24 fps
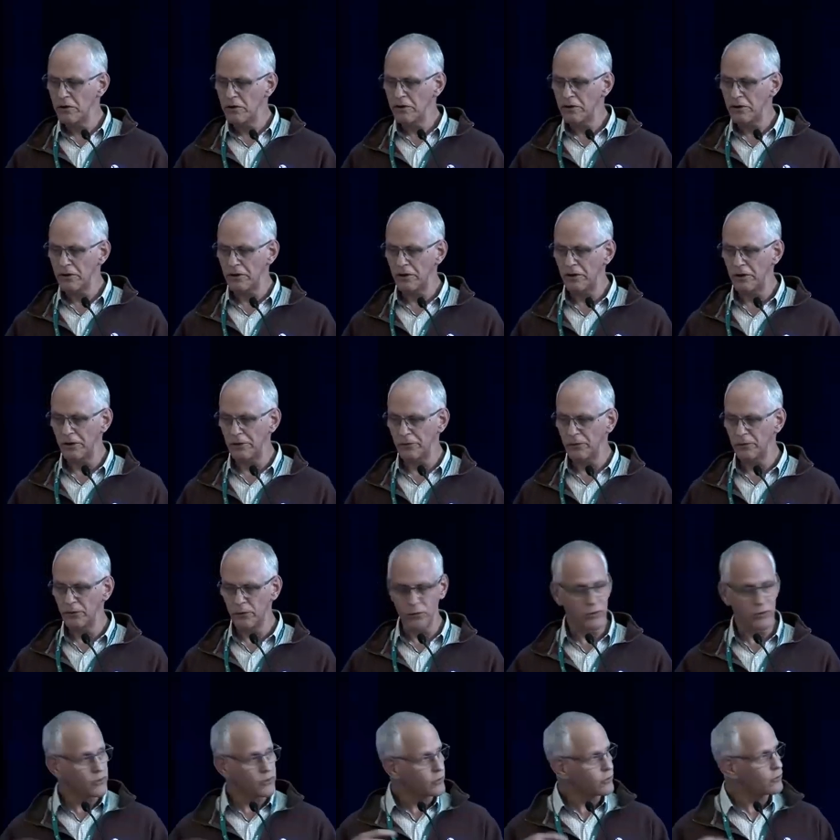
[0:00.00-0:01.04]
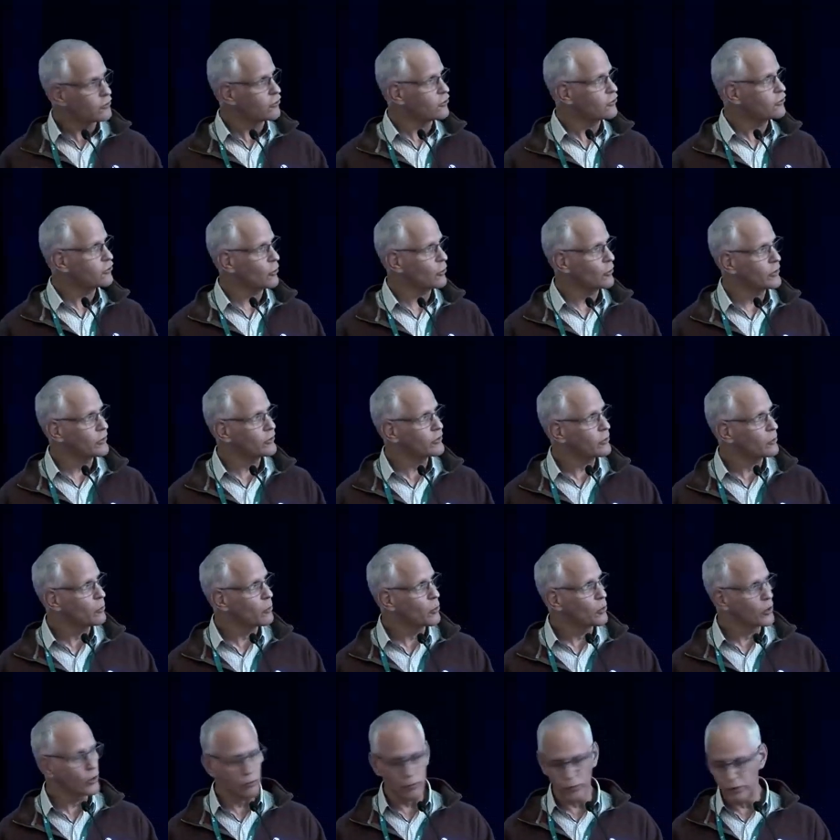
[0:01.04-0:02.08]
So this is just showing some
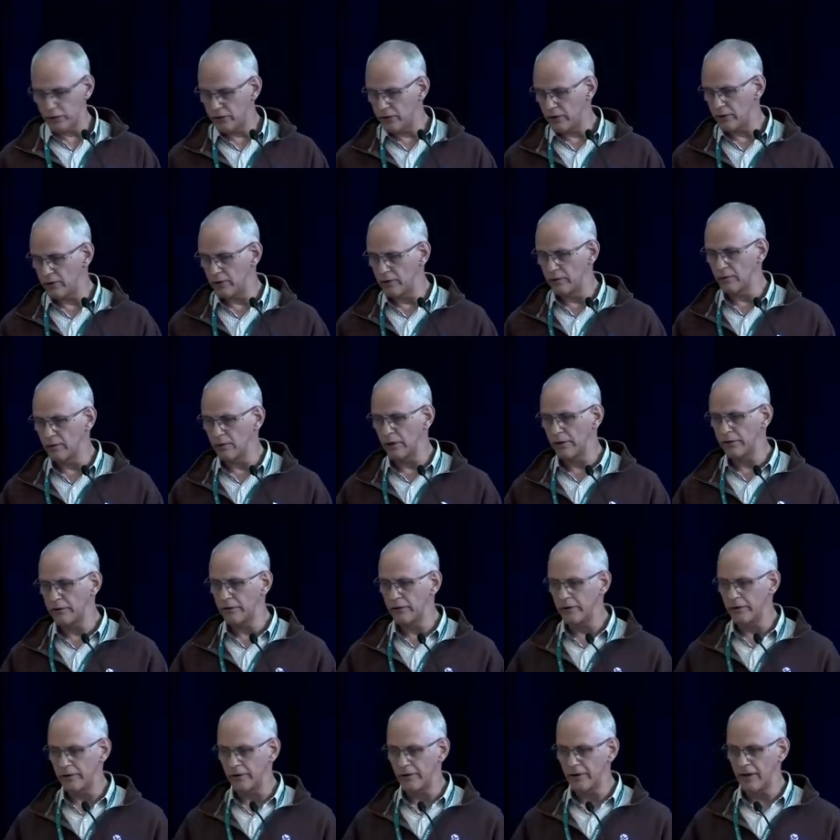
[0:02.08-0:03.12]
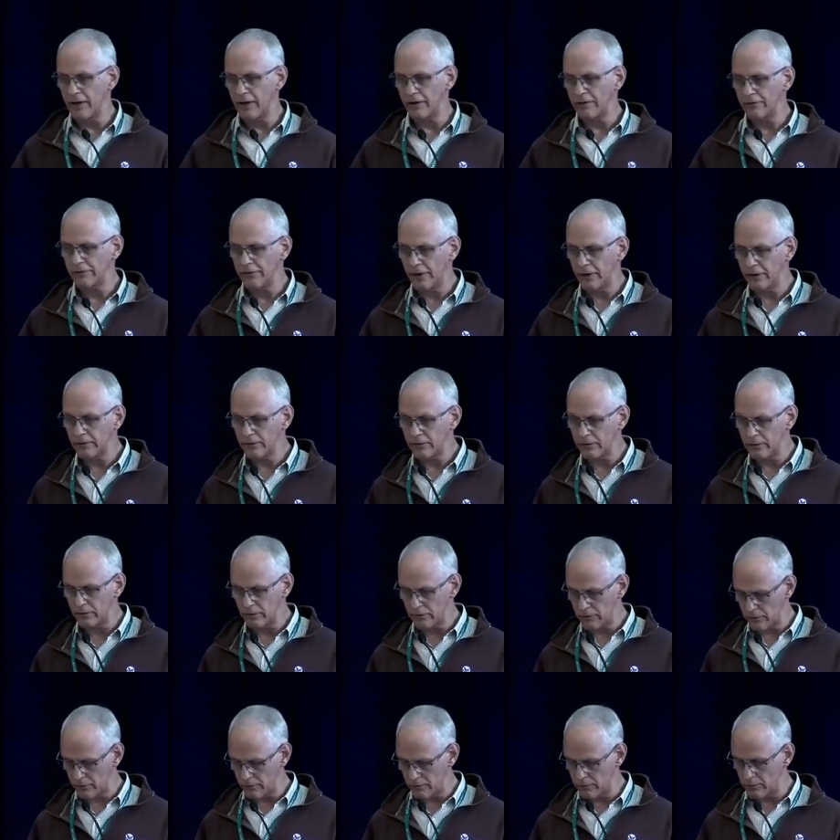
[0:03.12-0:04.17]
work we did in London and Halifax that
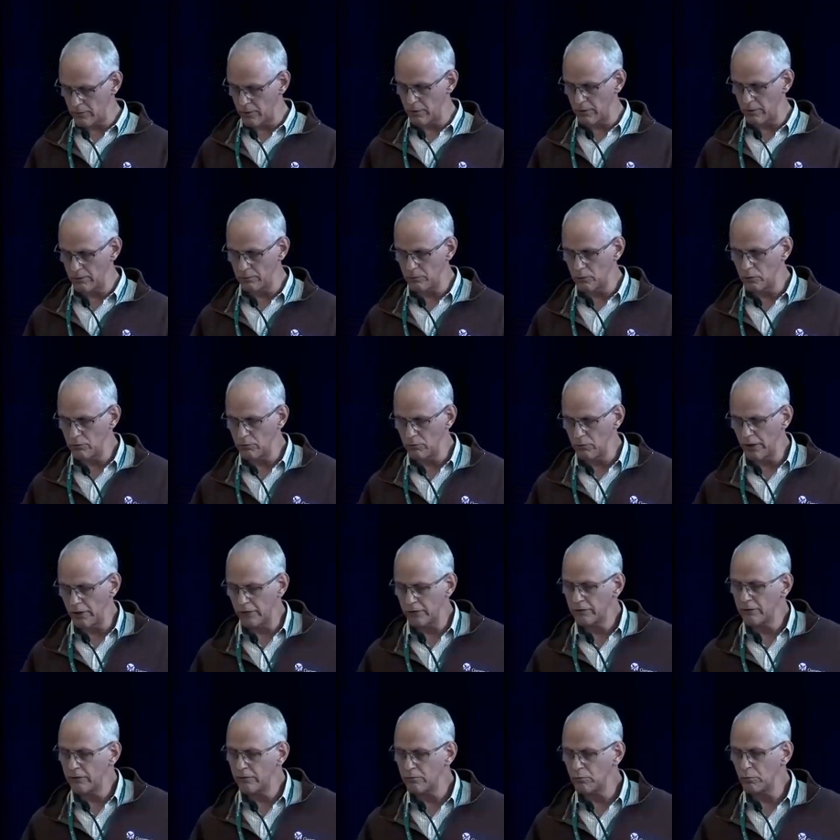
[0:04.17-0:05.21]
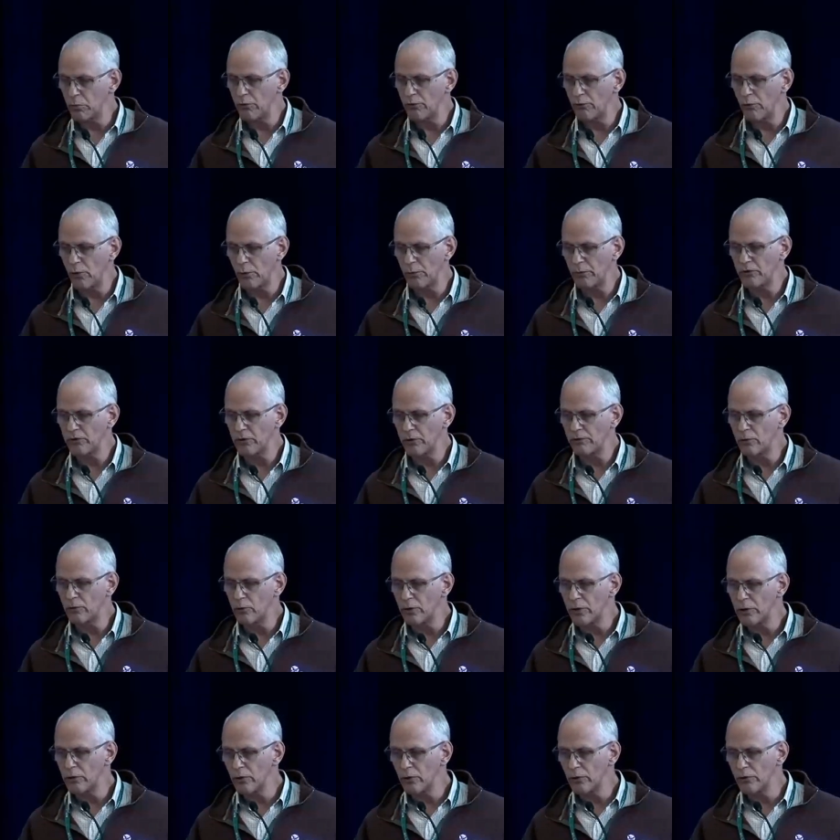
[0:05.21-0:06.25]
showed relative performance of
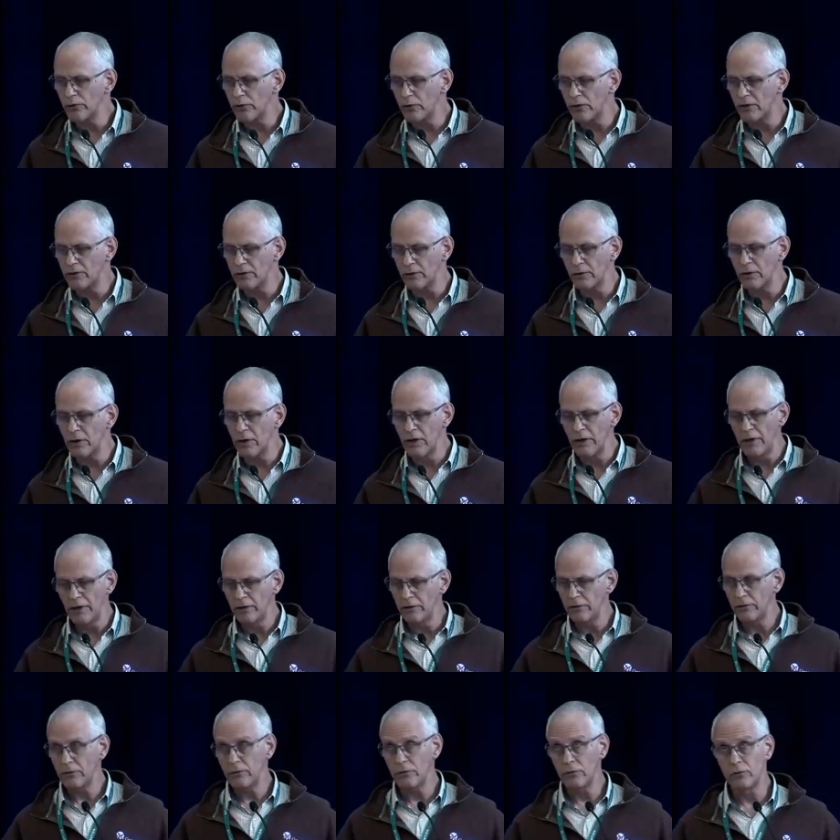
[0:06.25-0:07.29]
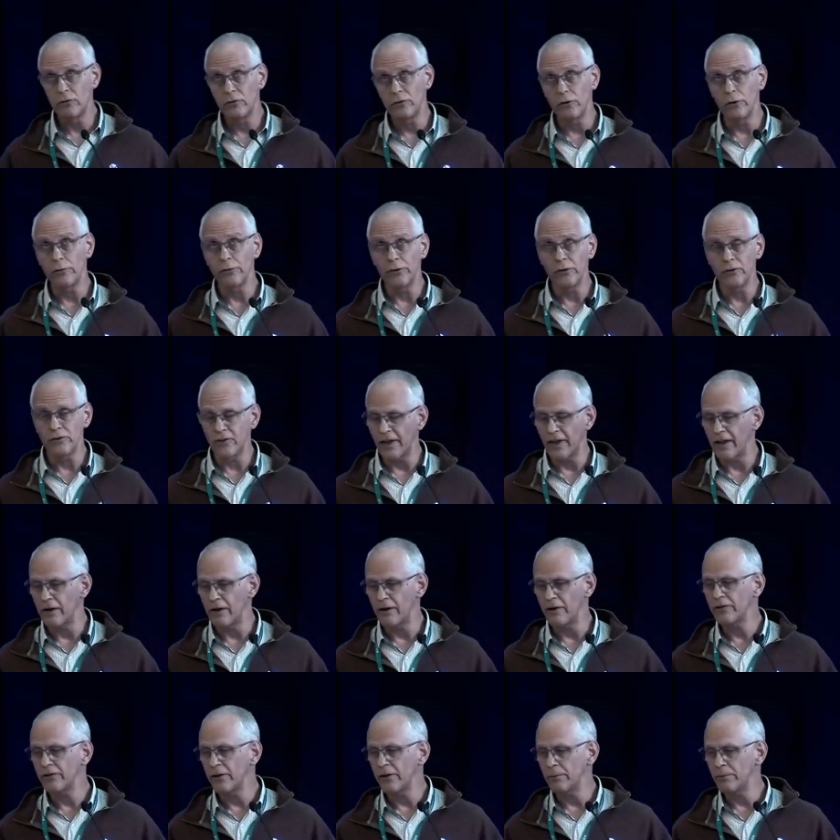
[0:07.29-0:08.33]
green roofs. These are surface to
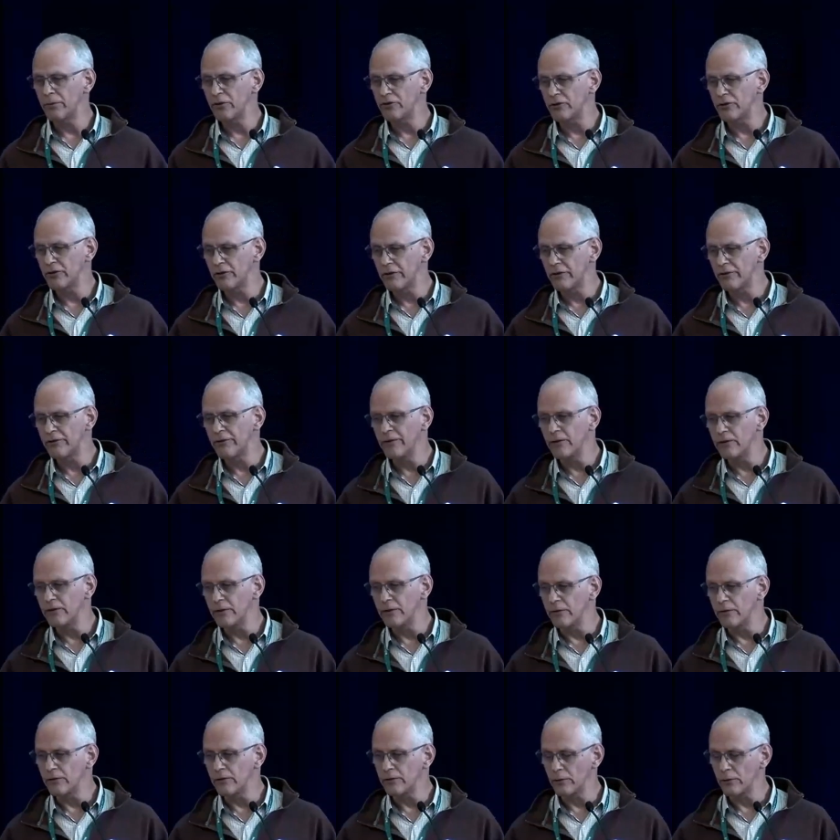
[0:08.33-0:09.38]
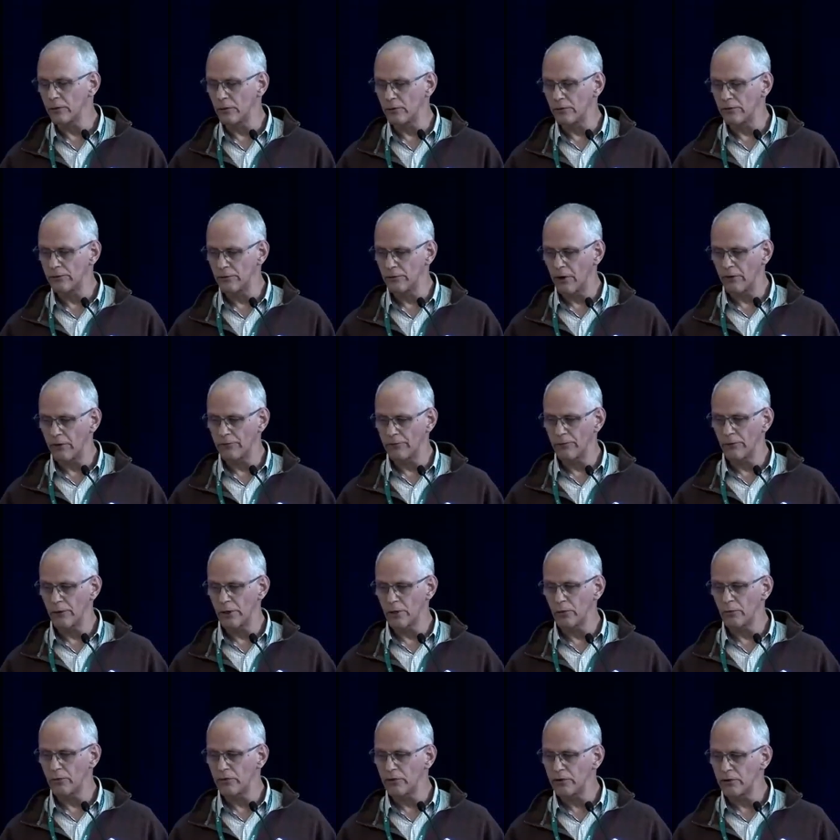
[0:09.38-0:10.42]
air temperature differences, so a
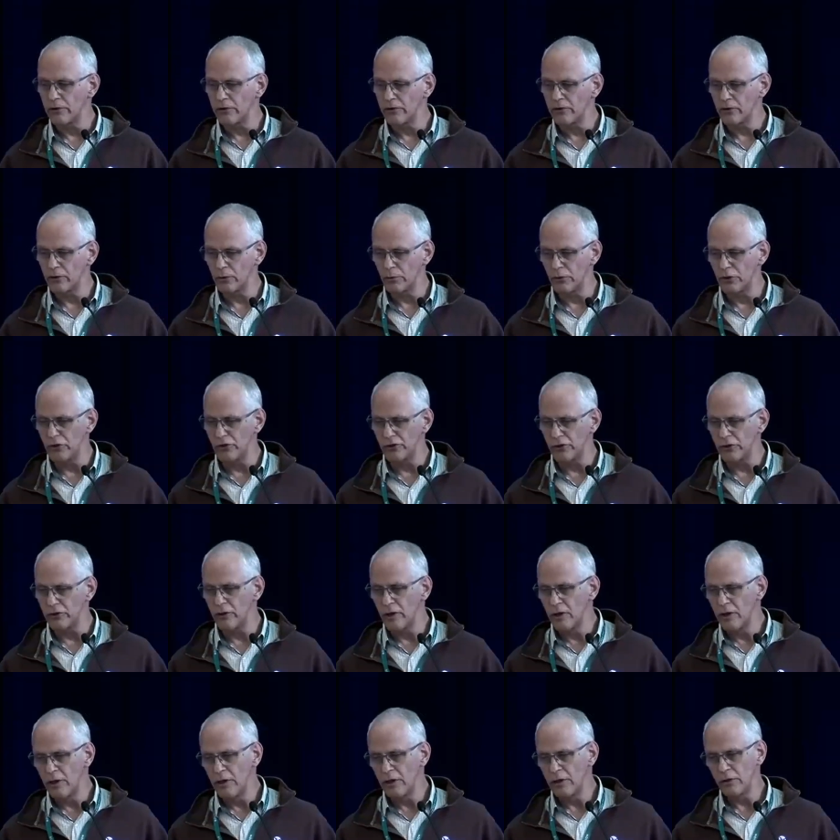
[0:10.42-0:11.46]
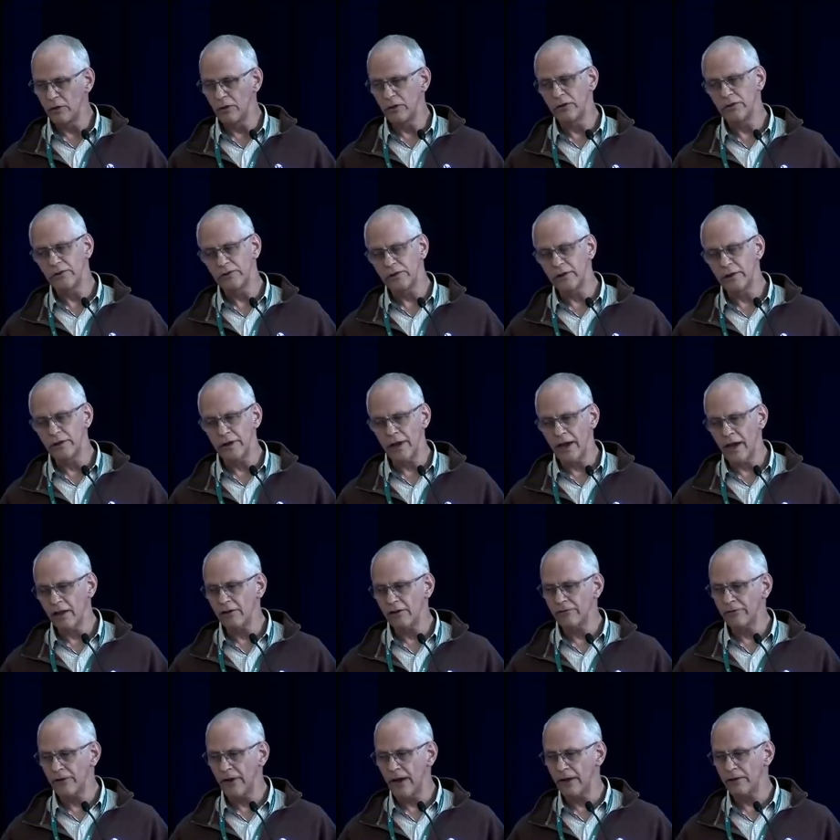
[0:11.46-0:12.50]
frequency distribution. You can see in
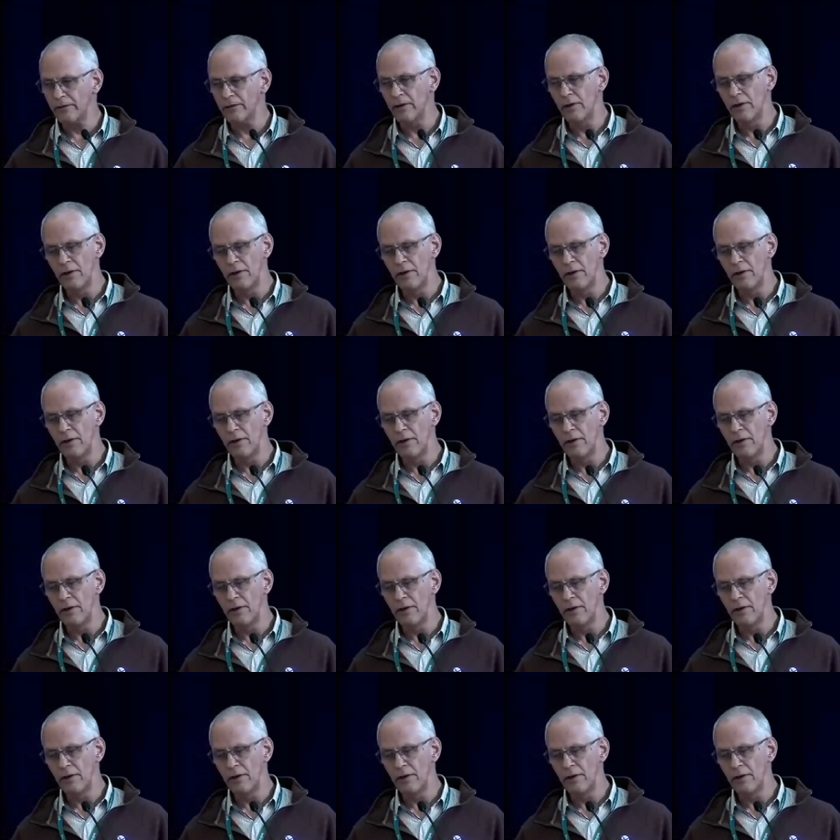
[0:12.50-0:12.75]
Halifax,